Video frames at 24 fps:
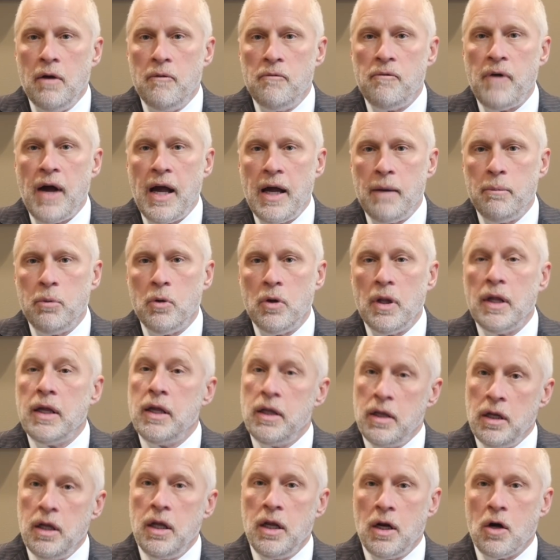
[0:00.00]
viable
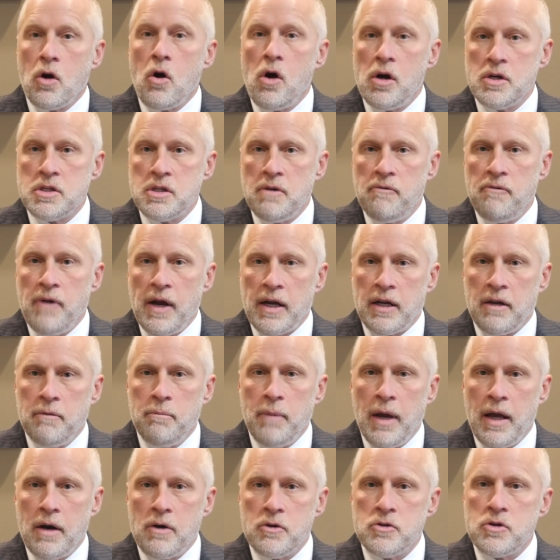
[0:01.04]
in a cost-effective
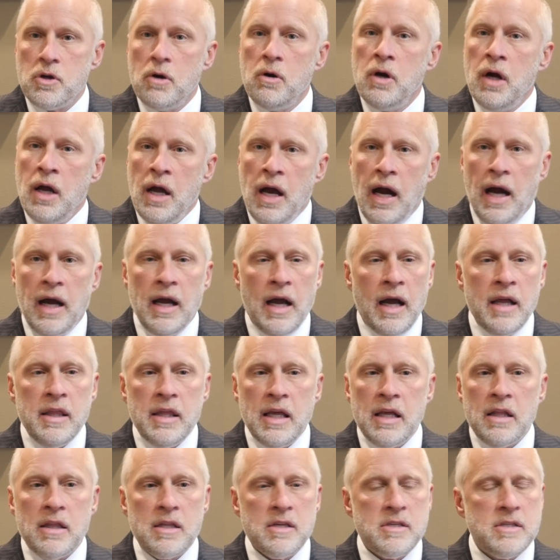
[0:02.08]
manner. So I
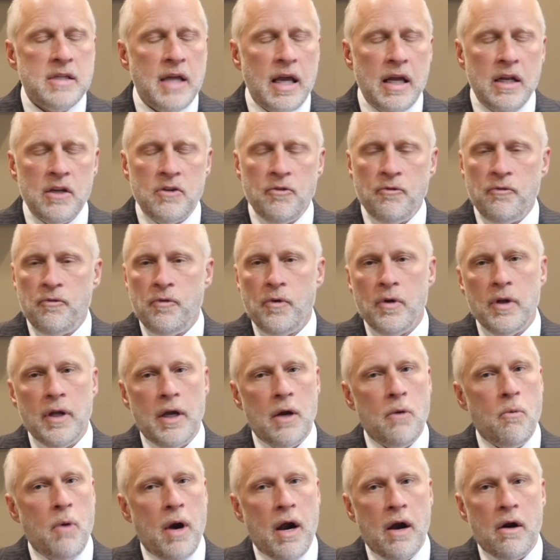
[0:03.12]
think the state is fully
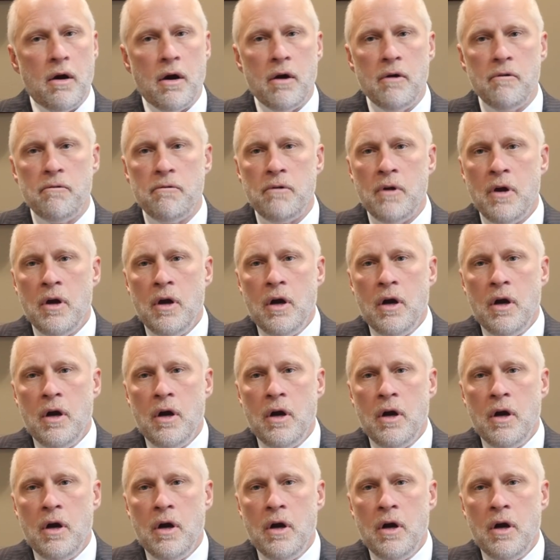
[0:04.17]
aware of